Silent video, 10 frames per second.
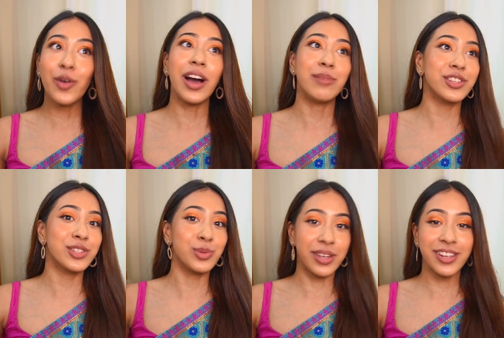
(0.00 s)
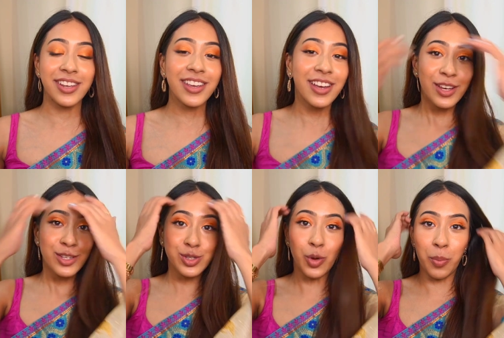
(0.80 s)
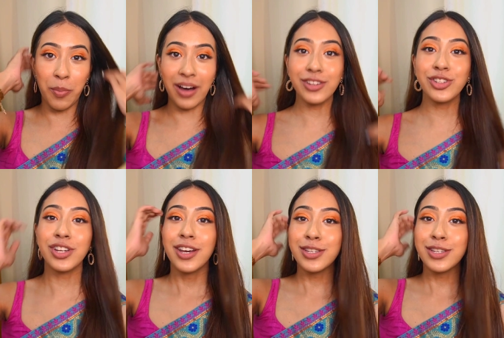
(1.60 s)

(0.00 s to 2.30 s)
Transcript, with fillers: I'm just sweating so much.